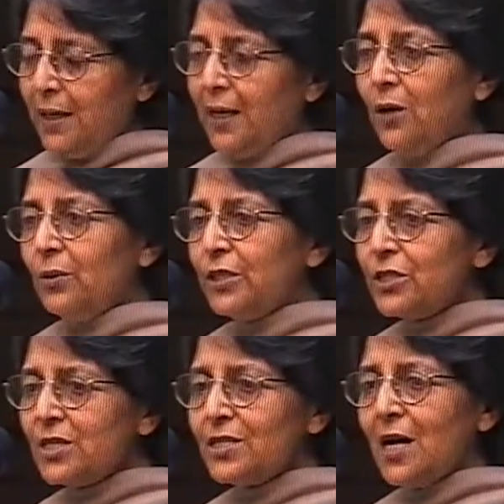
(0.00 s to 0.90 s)
Now,
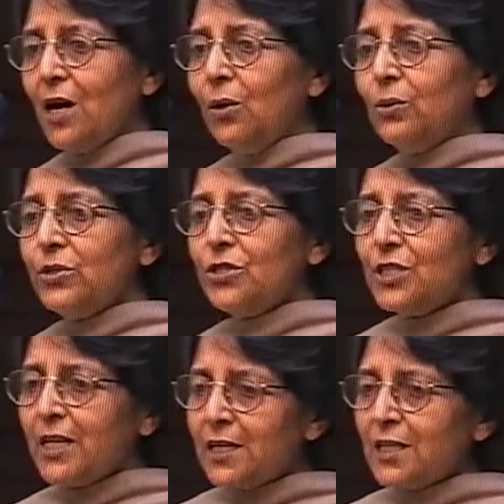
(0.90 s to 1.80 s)
this is how
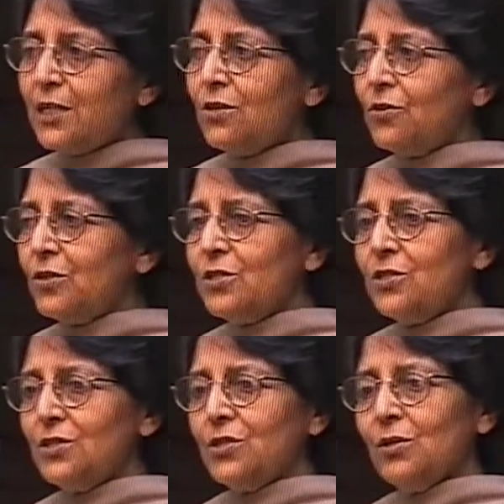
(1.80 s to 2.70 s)
state
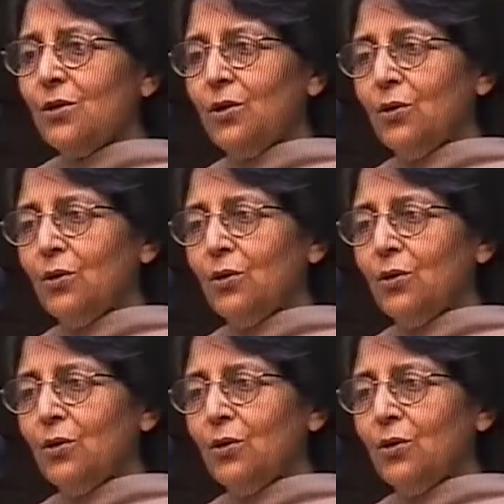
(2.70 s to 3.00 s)
interests